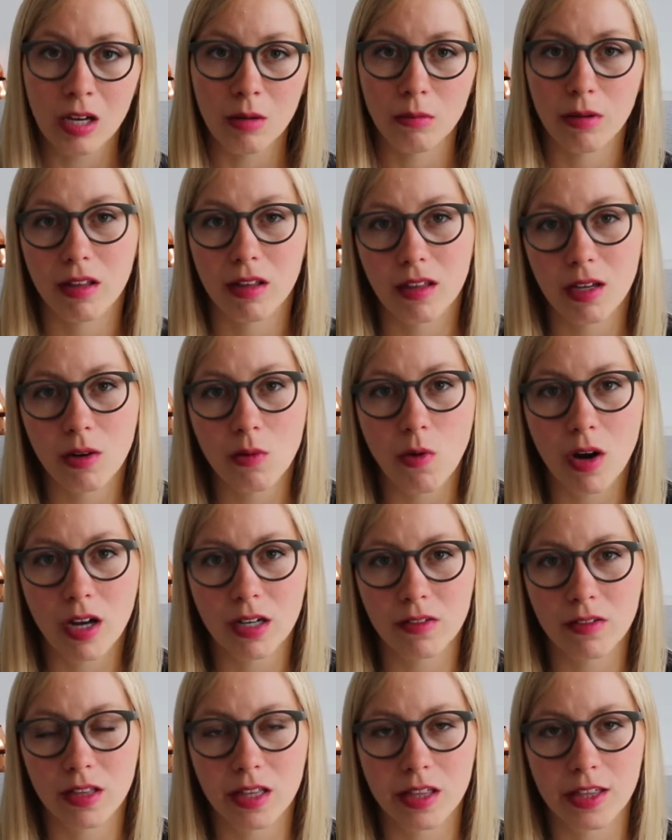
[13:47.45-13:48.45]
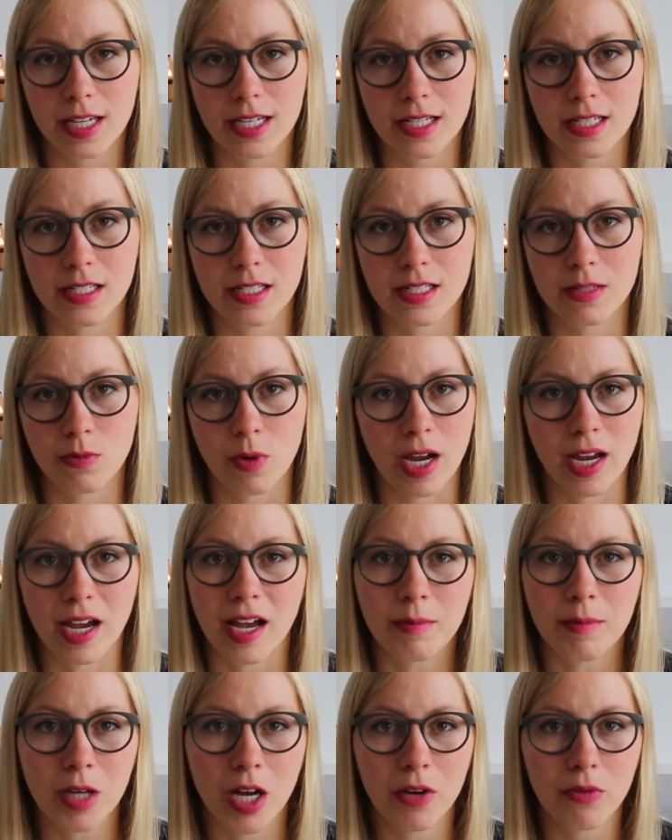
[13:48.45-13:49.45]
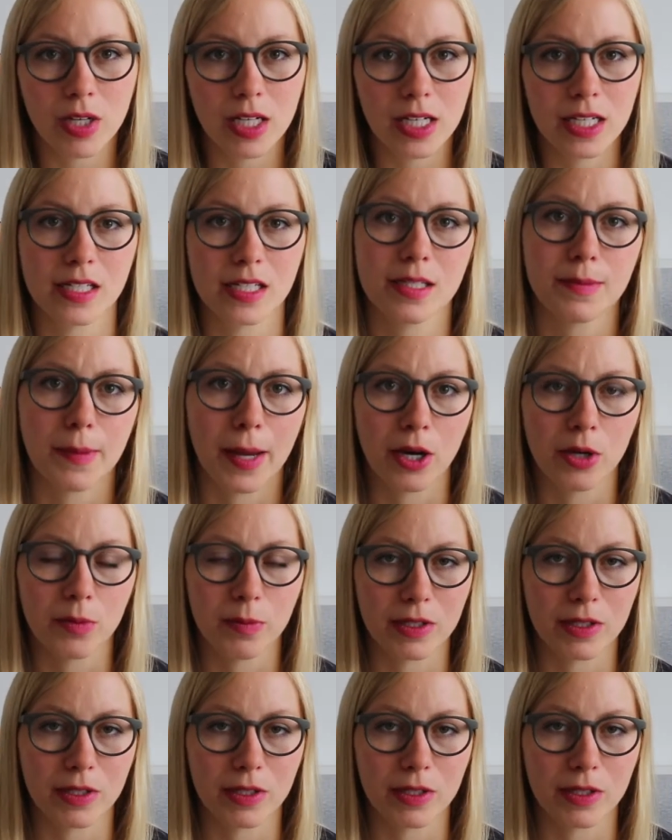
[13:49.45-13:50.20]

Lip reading: but I think one of the things why I'm not really inspired